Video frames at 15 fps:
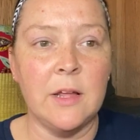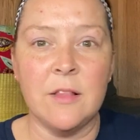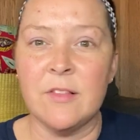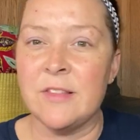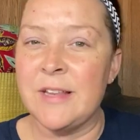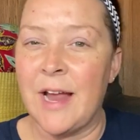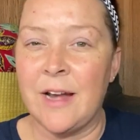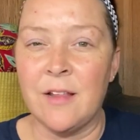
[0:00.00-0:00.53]

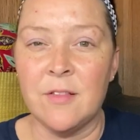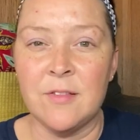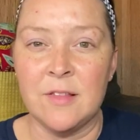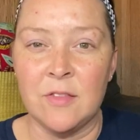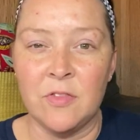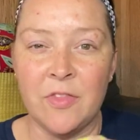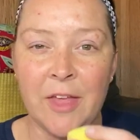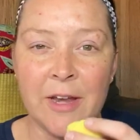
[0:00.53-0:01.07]
It's not a
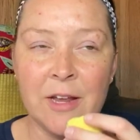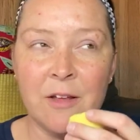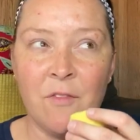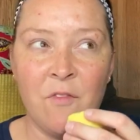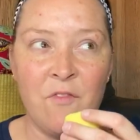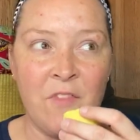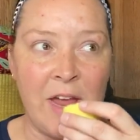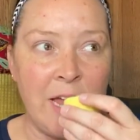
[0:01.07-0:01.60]
synthetic
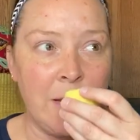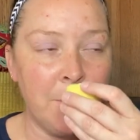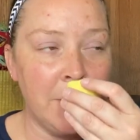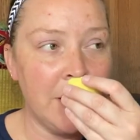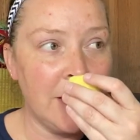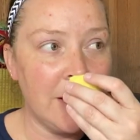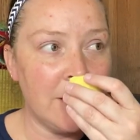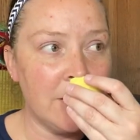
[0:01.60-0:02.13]
fake
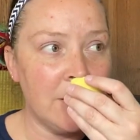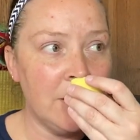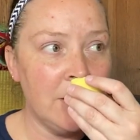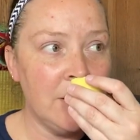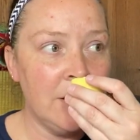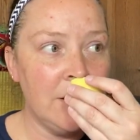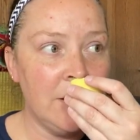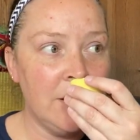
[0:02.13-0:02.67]
banana.
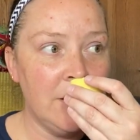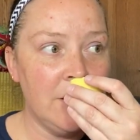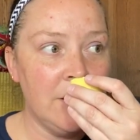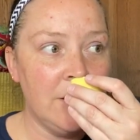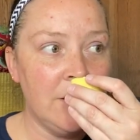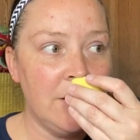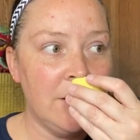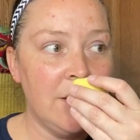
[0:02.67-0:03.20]

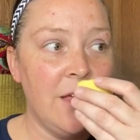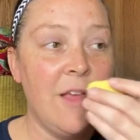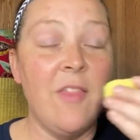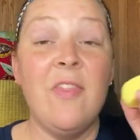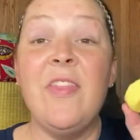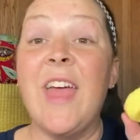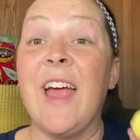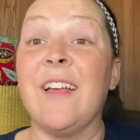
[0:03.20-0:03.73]

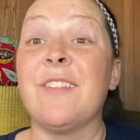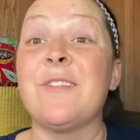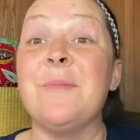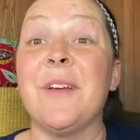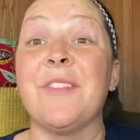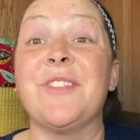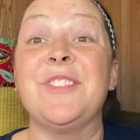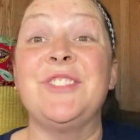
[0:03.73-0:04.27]
That
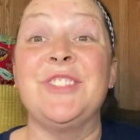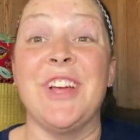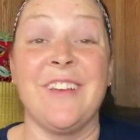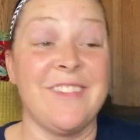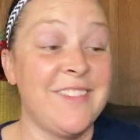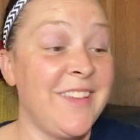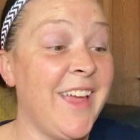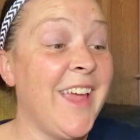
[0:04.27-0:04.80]
smells
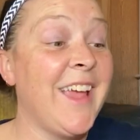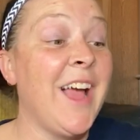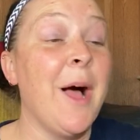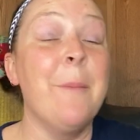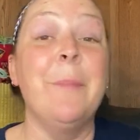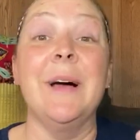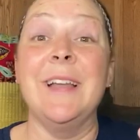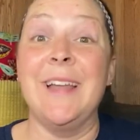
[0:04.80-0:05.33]
just like
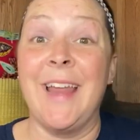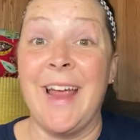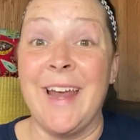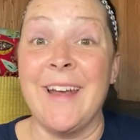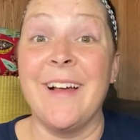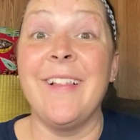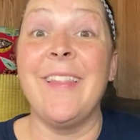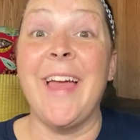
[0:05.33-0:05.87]
a
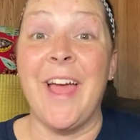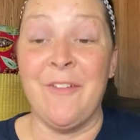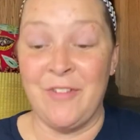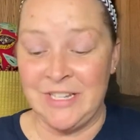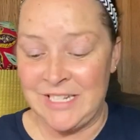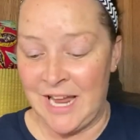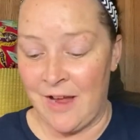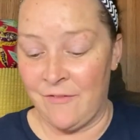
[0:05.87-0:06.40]
banana
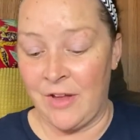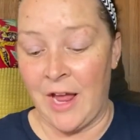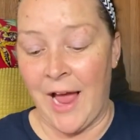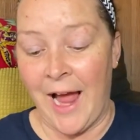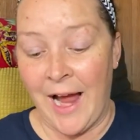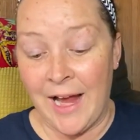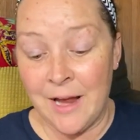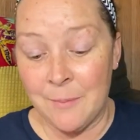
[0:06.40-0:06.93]
Laffy Taffy.
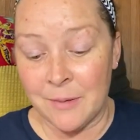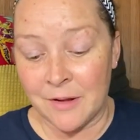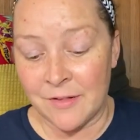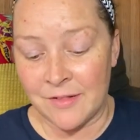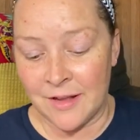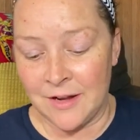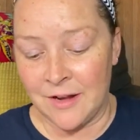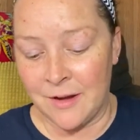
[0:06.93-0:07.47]
I am
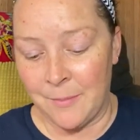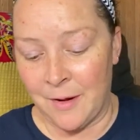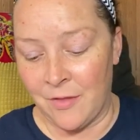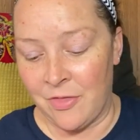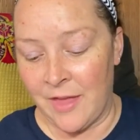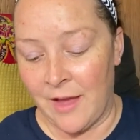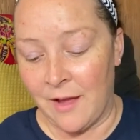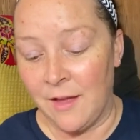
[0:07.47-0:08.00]
excited
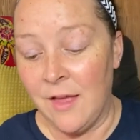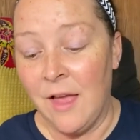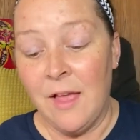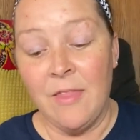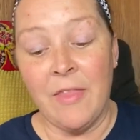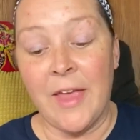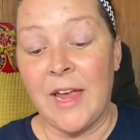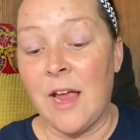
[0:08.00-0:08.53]
about that.
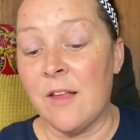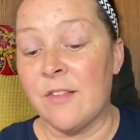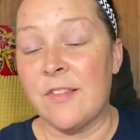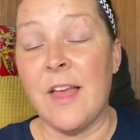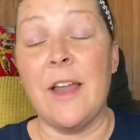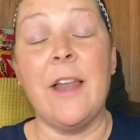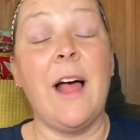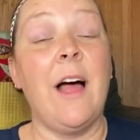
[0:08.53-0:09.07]
Like I
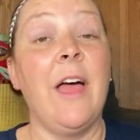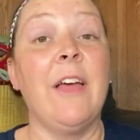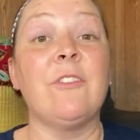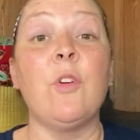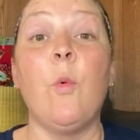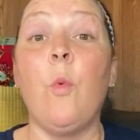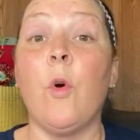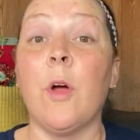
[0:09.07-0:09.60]
said, I'll have
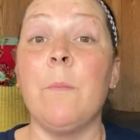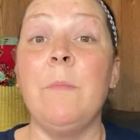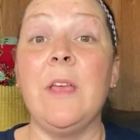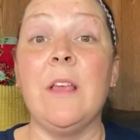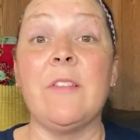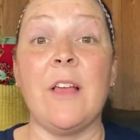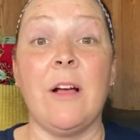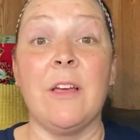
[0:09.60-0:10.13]
to warm
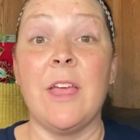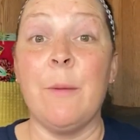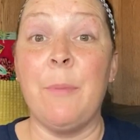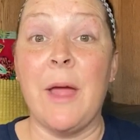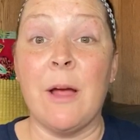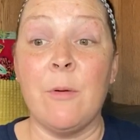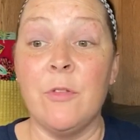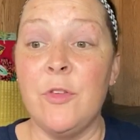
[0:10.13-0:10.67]
these. I'll get
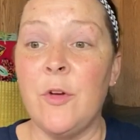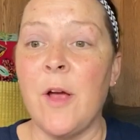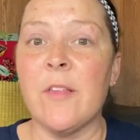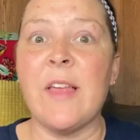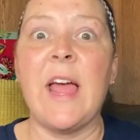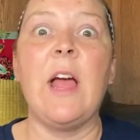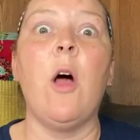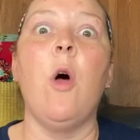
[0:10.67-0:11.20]
back with you
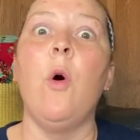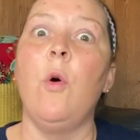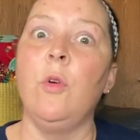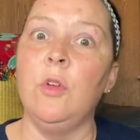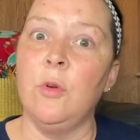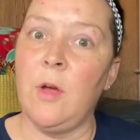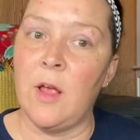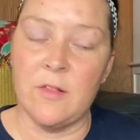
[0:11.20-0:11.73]
guys. I owe
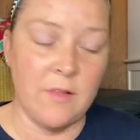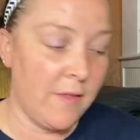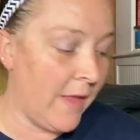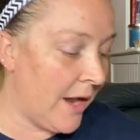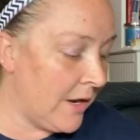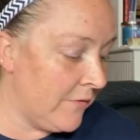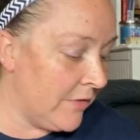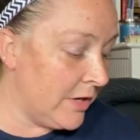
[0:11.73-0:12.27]
you guys a
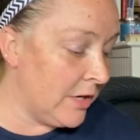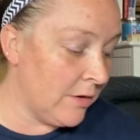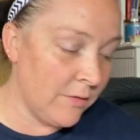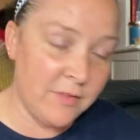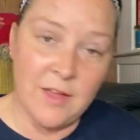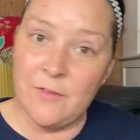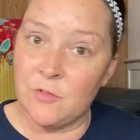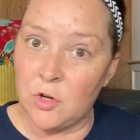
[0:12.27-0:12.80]
lot of
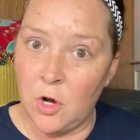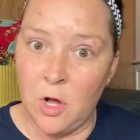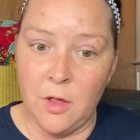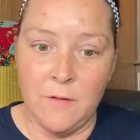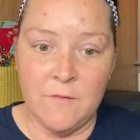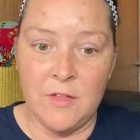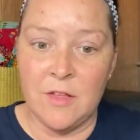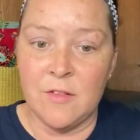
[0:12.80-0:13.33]
videos after all
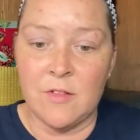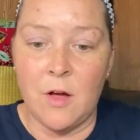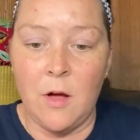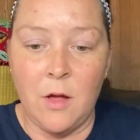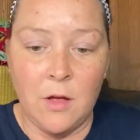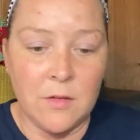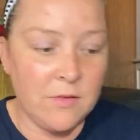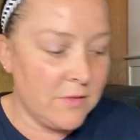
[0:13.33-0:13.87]
of these
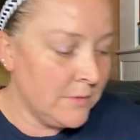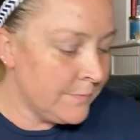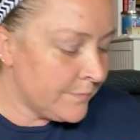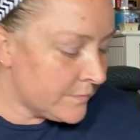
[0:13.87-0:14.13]
hauls.